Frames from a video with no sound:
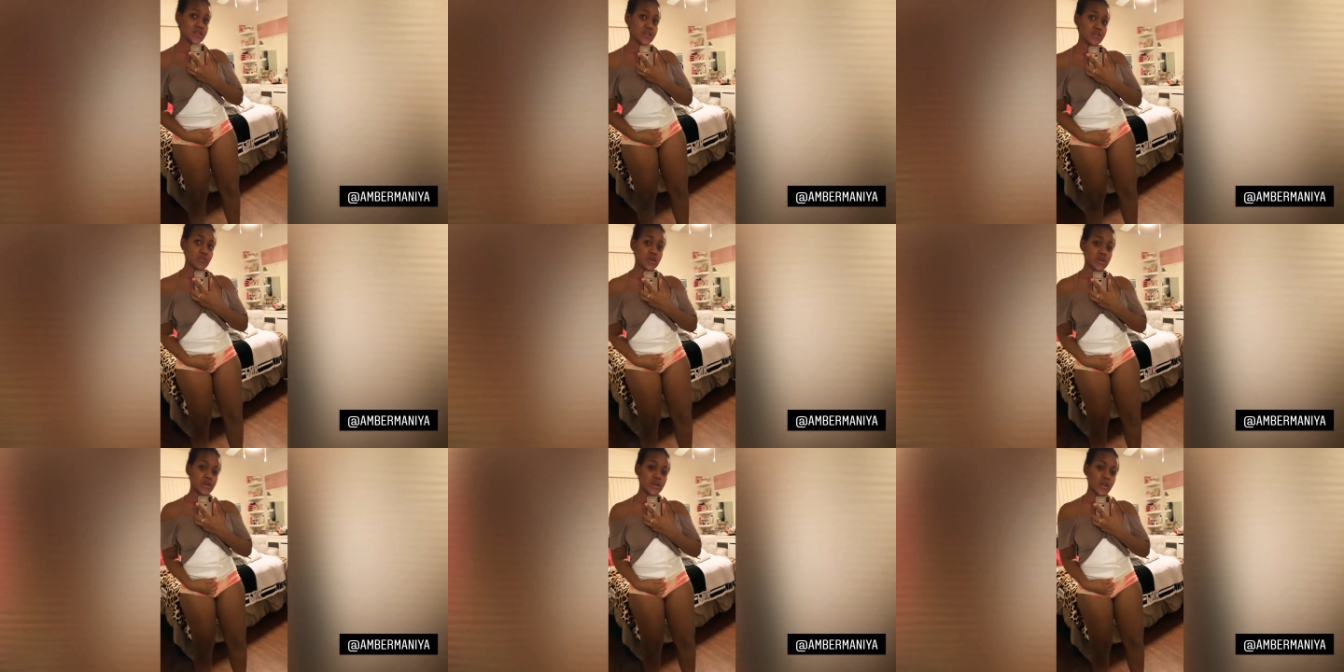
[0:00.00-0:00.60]
it in the
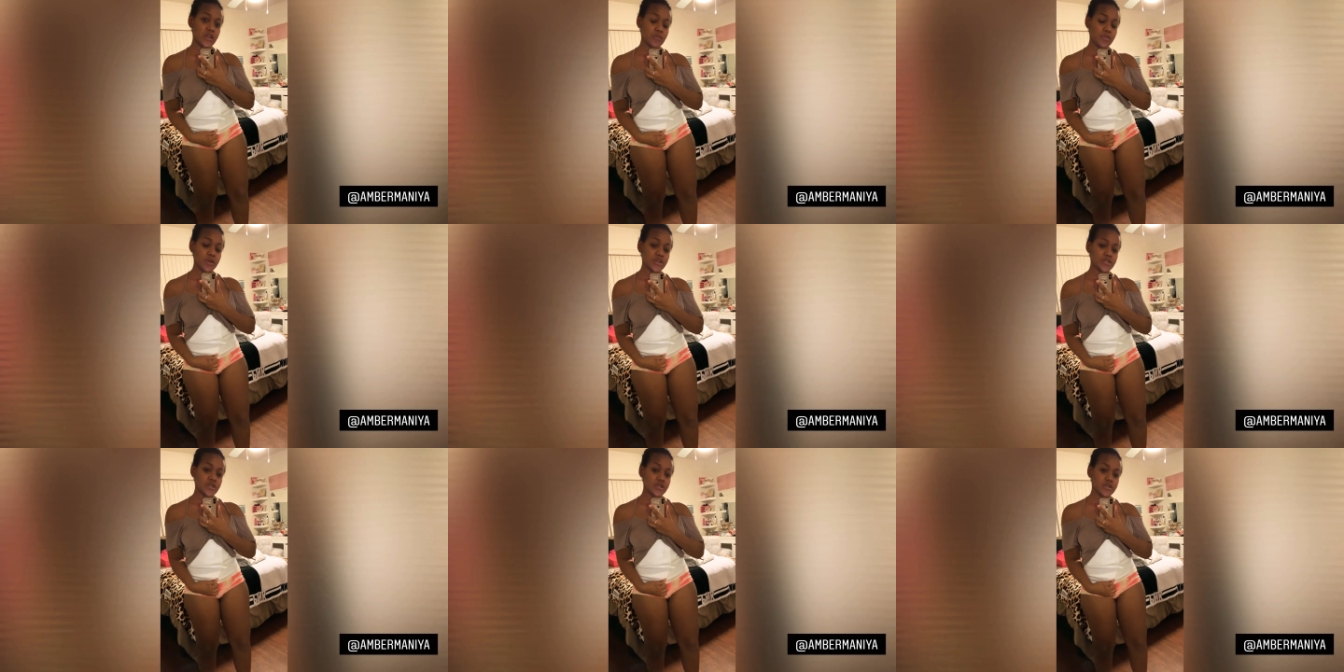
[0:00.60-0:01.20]
mirror and in
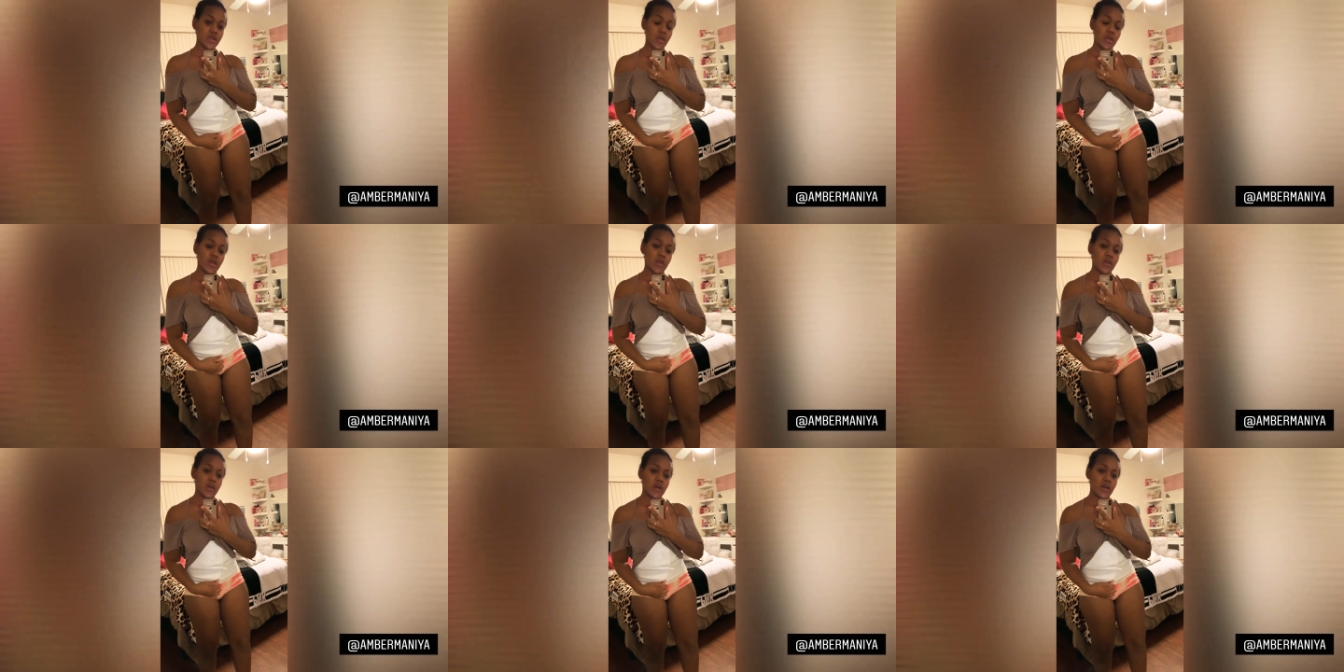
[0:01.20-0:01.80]
pictures.
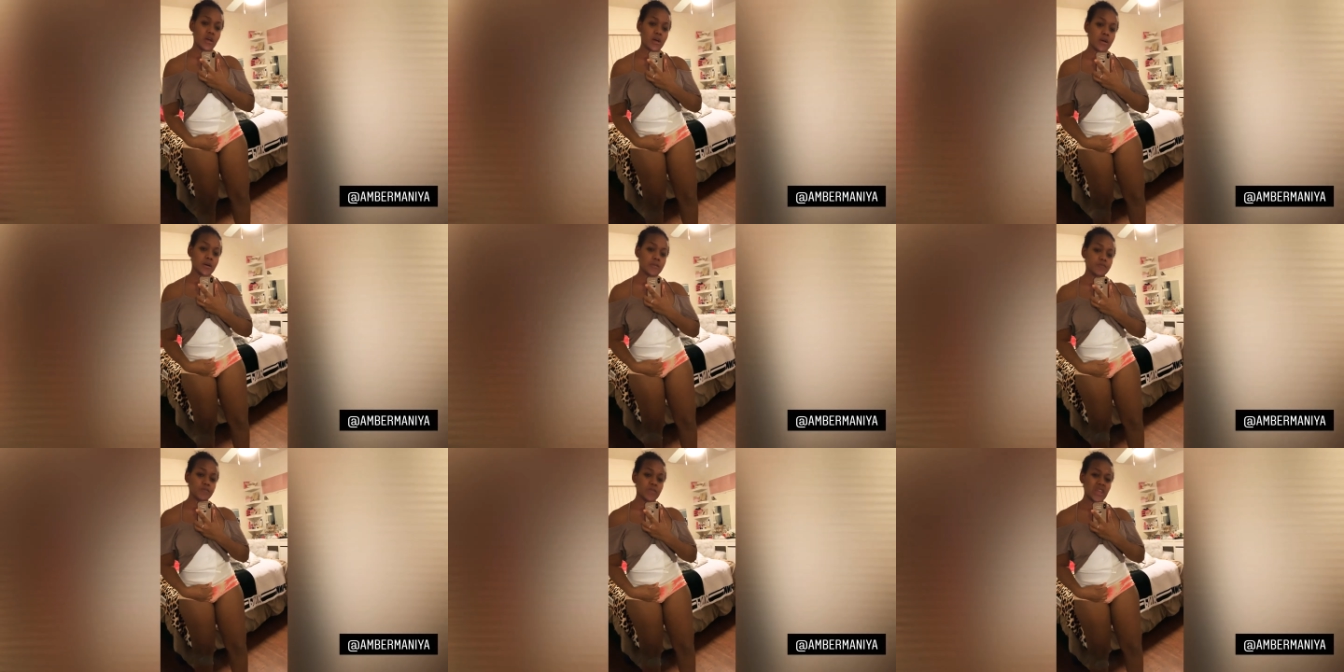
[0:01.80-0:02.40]
Um,
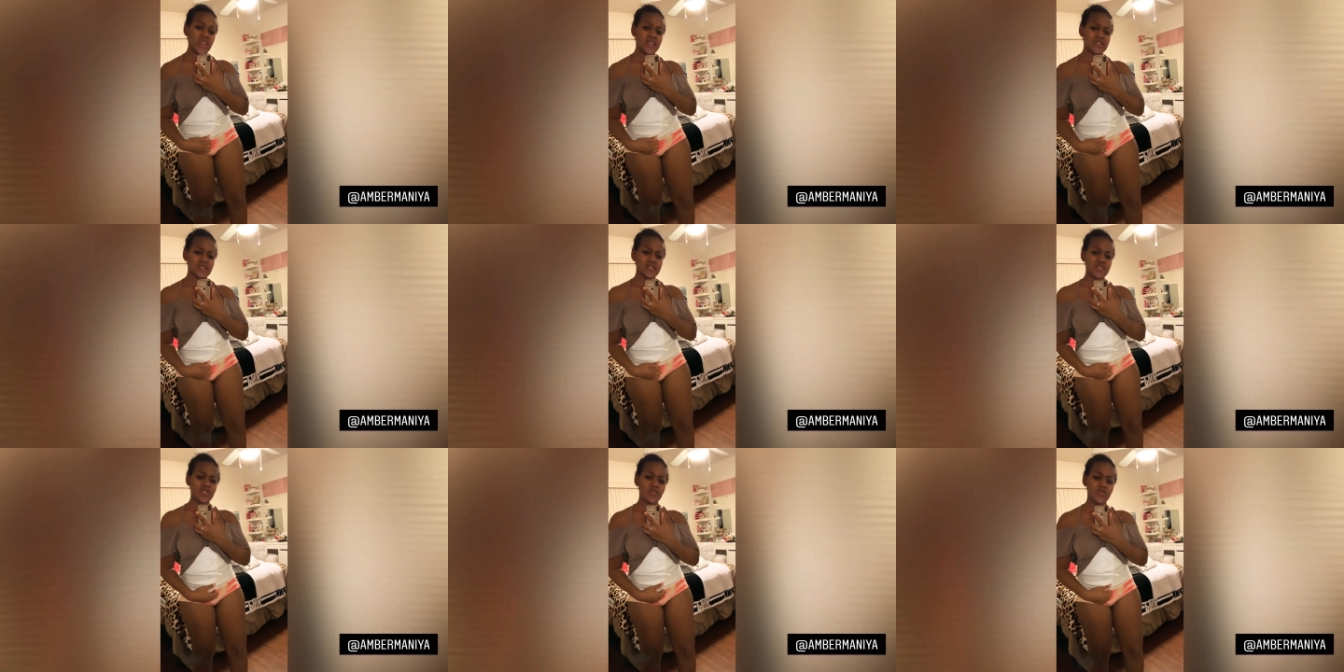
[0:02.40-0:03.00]
and it's
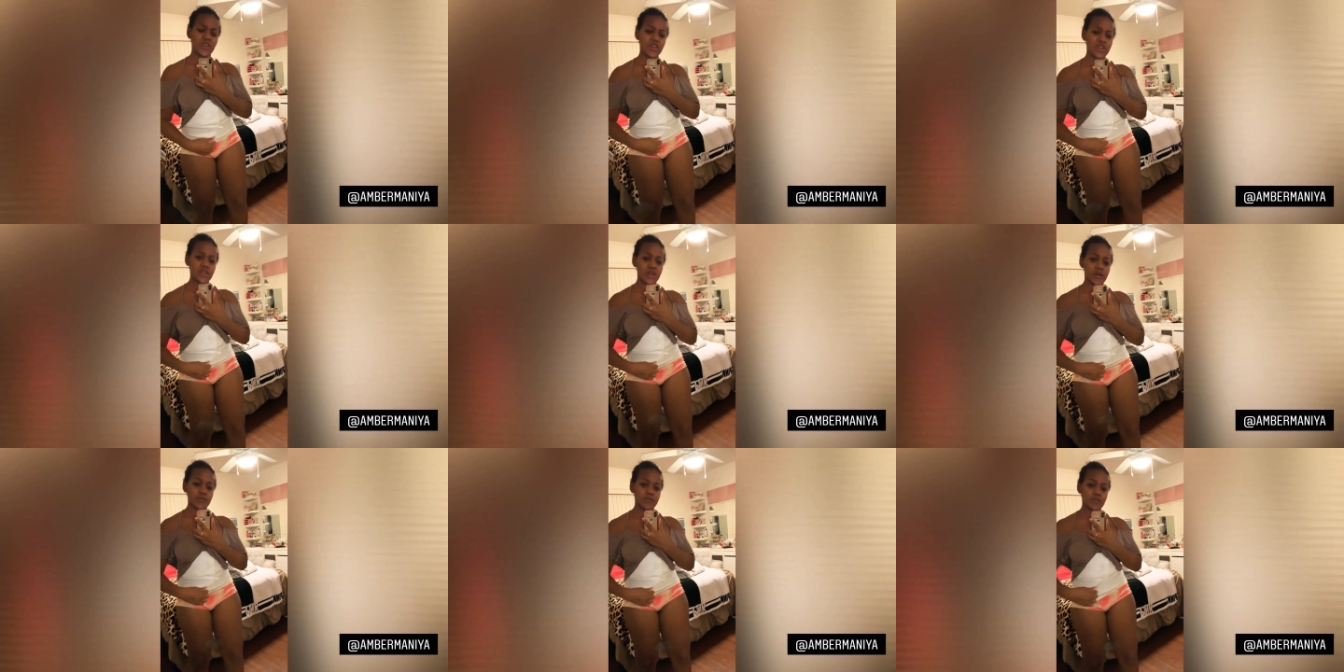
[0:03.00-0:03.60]
still very
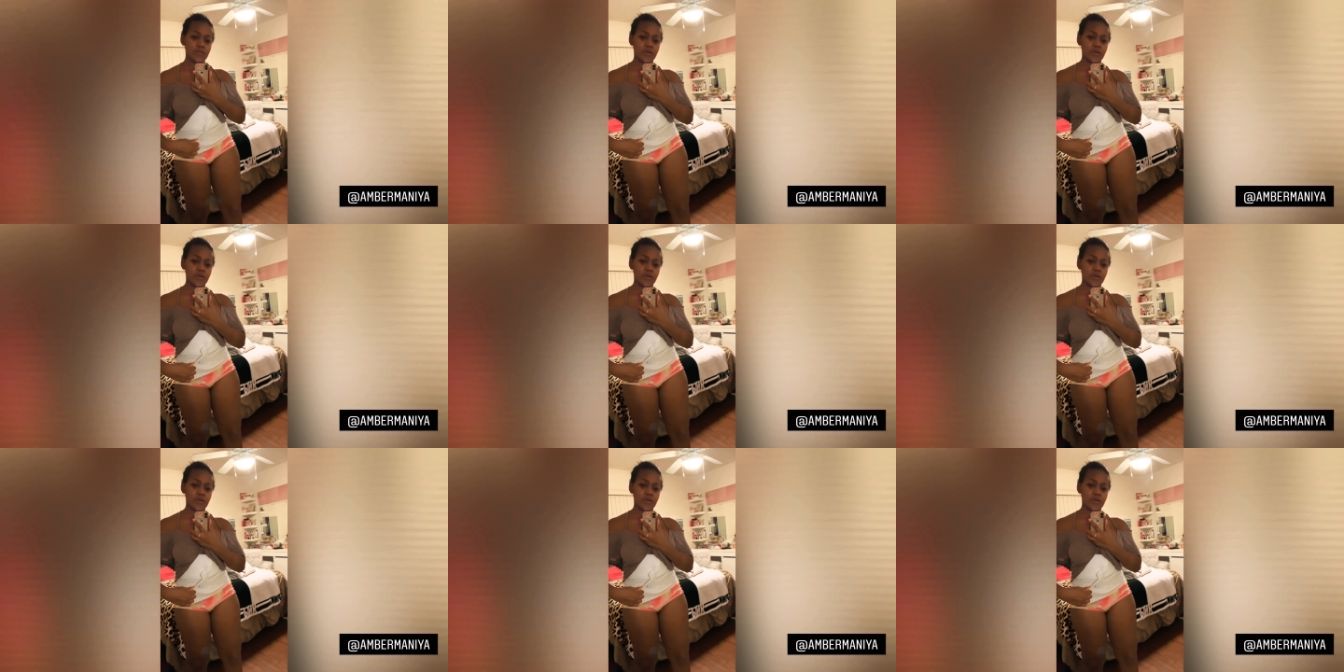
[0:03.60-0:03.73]
numb. And